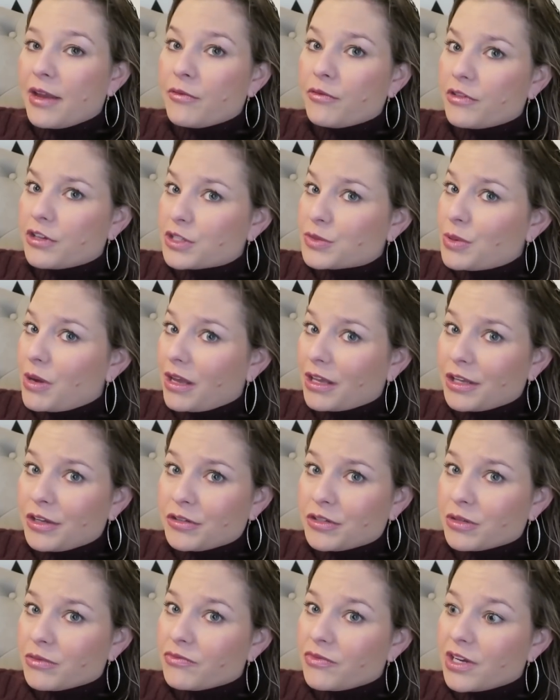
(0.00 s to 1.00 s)
and there's probably
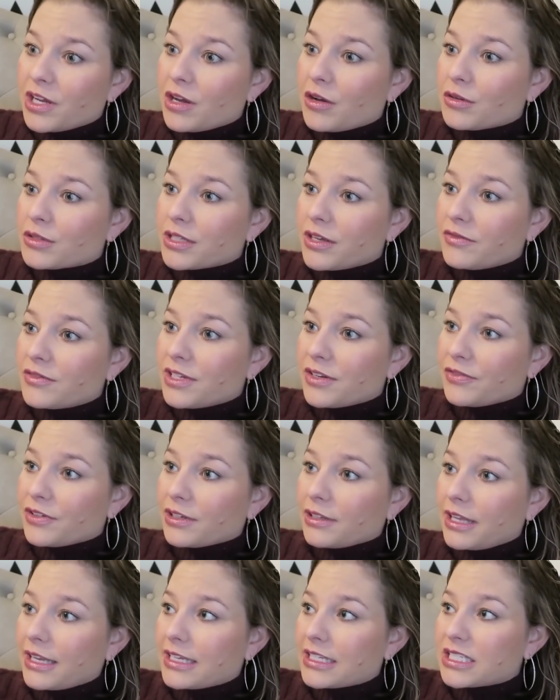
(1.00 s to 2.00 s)
YouTube videos of
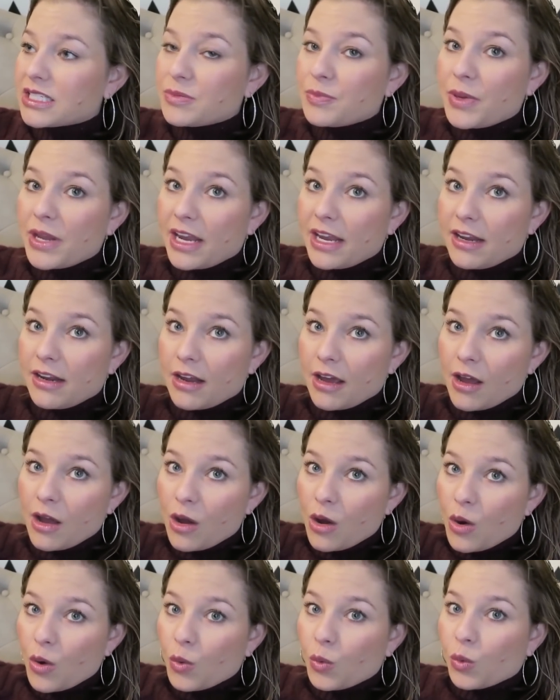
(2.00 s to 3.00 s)
different like spin
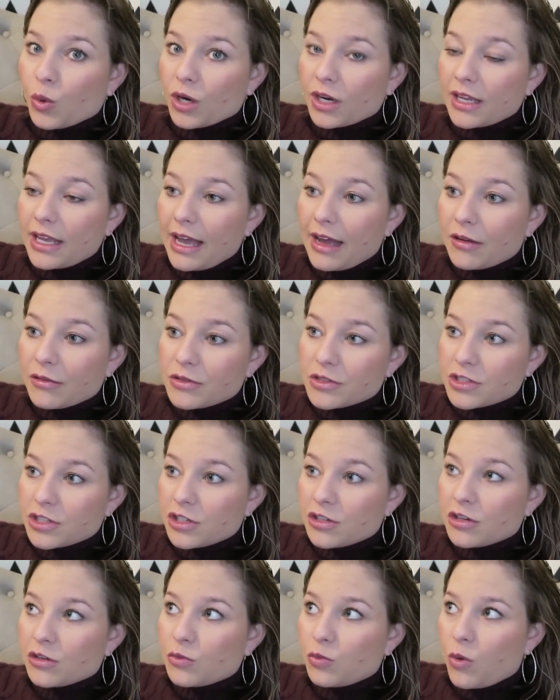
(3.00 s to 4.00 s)
workouts,
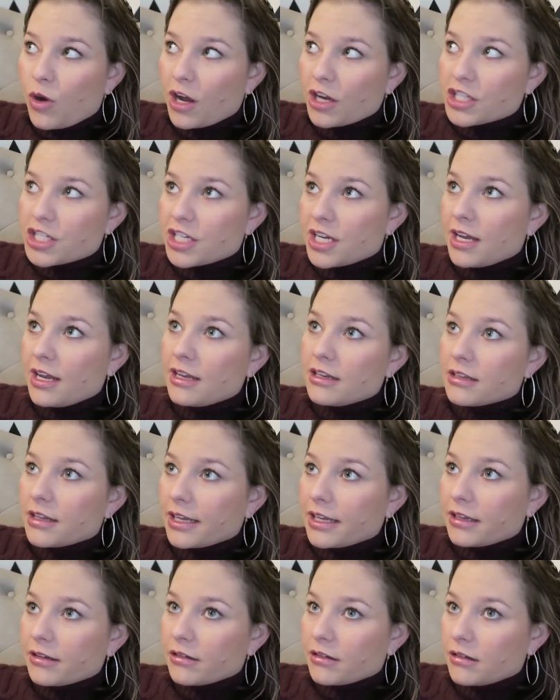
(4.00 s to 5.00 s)
so you could watch it and
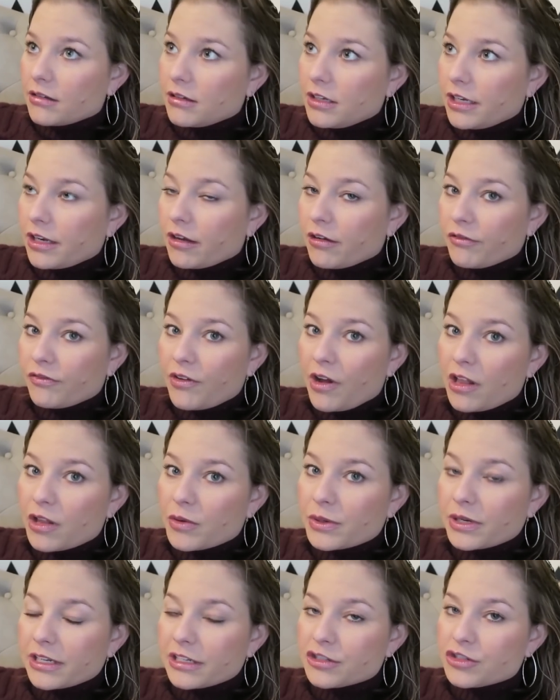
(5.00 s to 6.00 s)
like, you know,
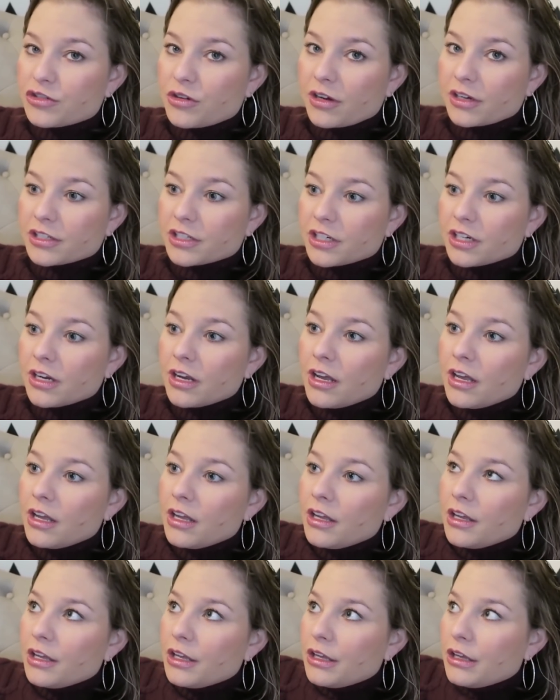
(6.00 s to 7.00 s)
follow an instructor.
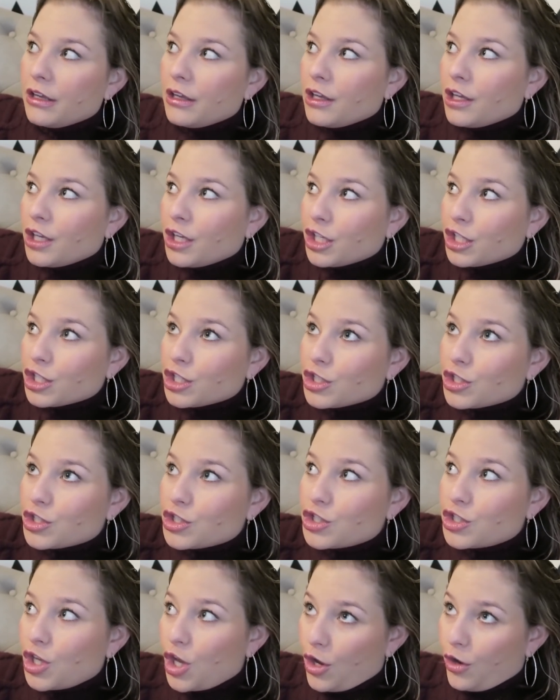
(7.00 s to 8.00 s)

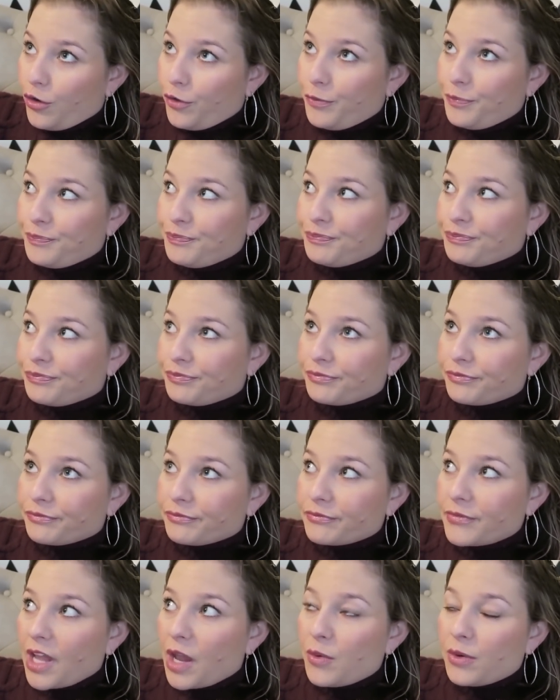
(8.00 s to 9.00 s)
So
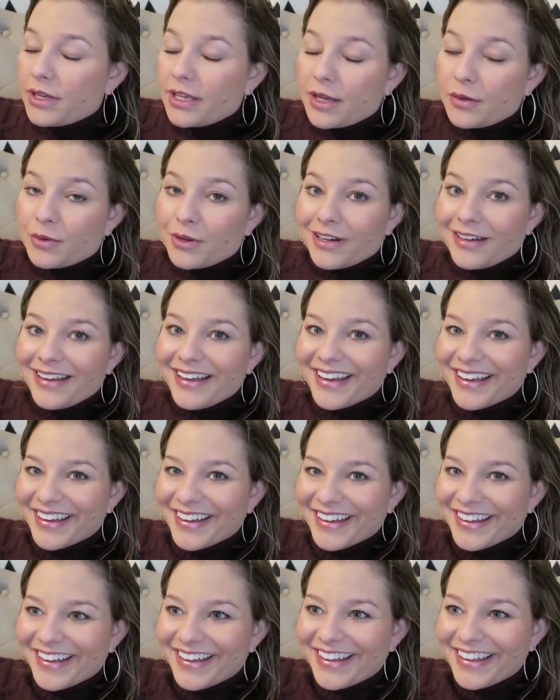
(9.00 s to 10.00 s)
I want to get one.
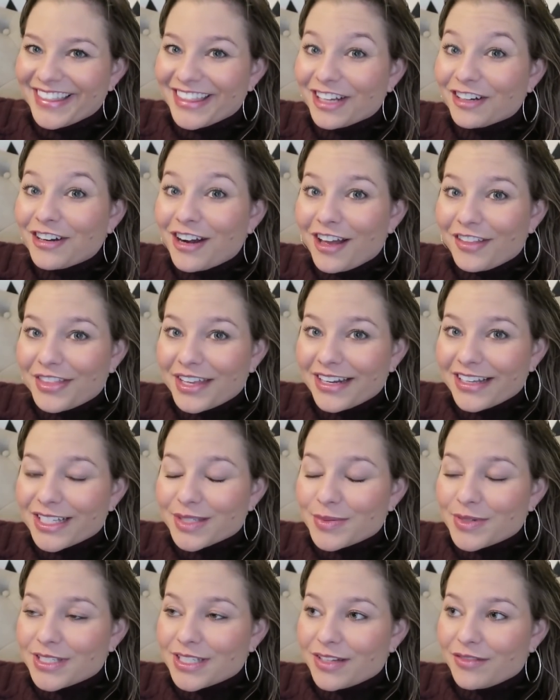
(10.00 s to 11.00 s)
They're not that
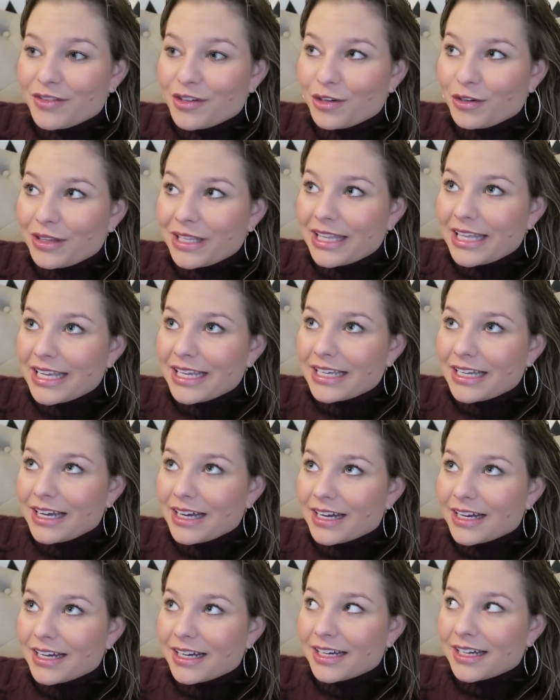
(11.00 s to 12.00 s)
expensive. They're only like
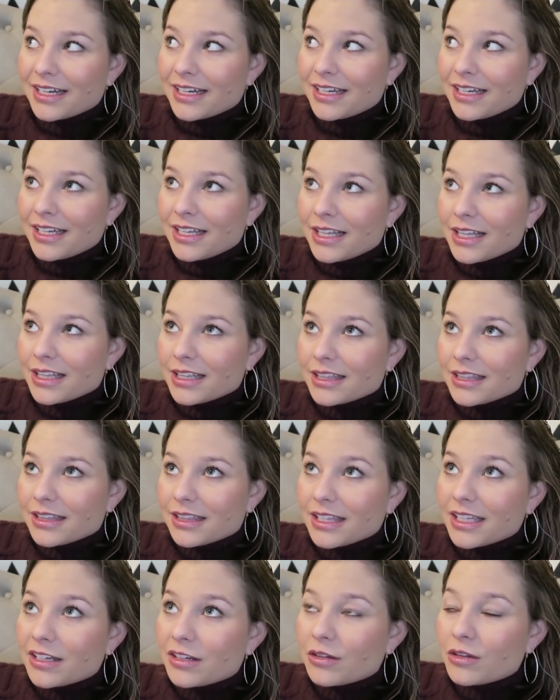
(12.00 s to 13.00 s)
a
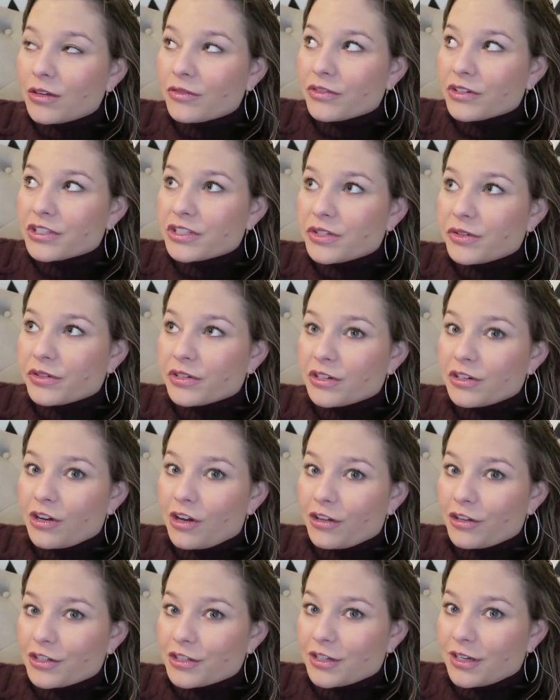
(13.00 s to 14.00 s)
little over
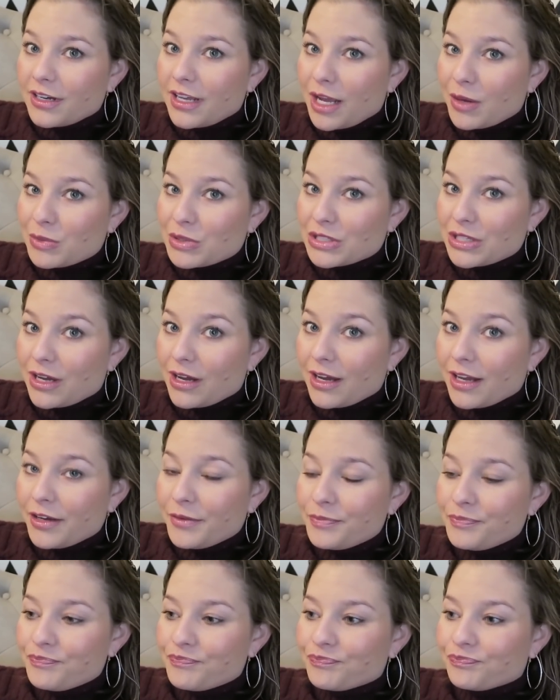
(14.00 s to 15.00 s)
$200 on
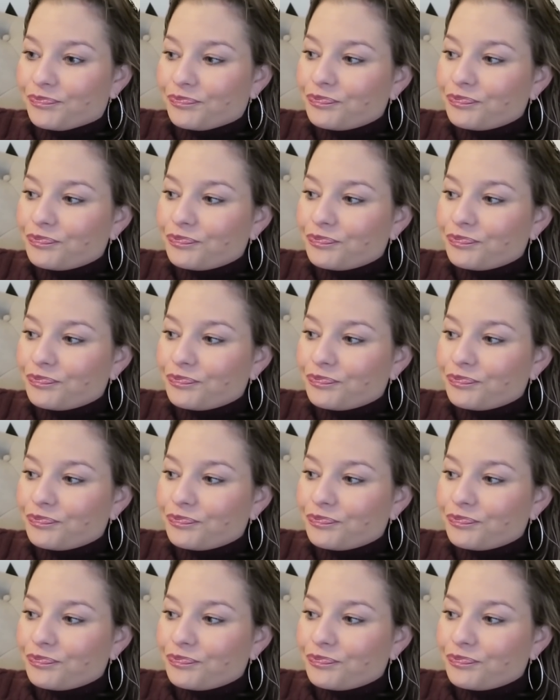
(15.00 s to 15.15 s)
Amazon,